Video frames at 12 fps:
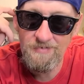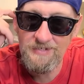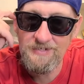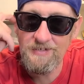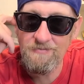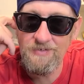
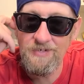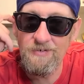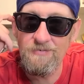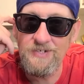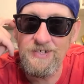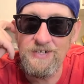That's like what you
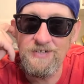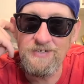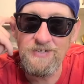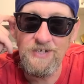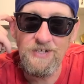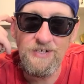always hear
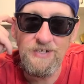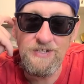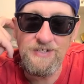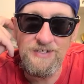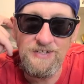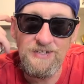It's like
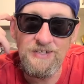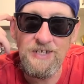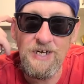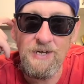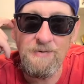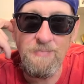kids eating
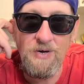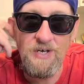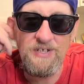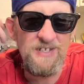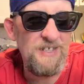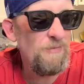Tide
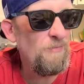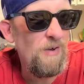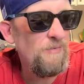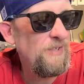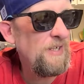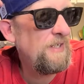Pods. Like,
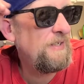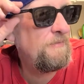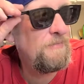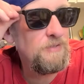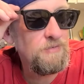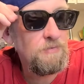why would they eat
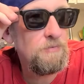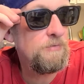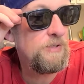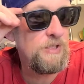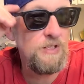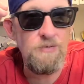them? Just,
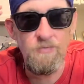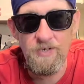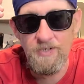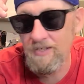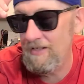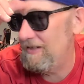she didn't
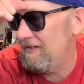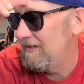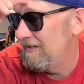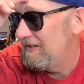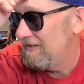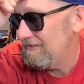want to eat it,
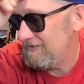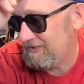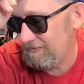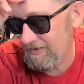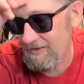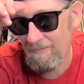but
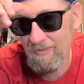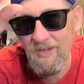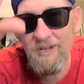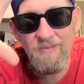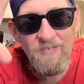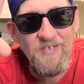she wanted to
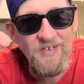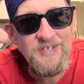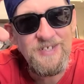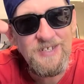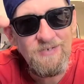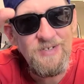play with it
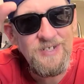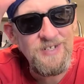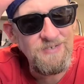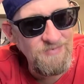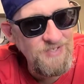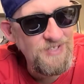and squish
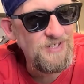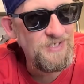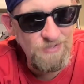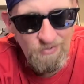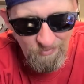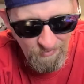it, which
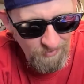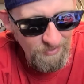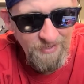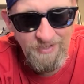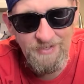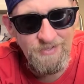is
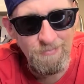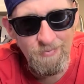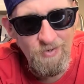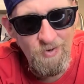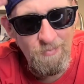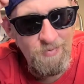totally age
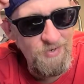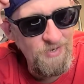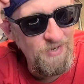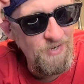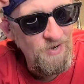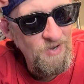
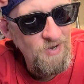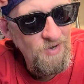appropriate.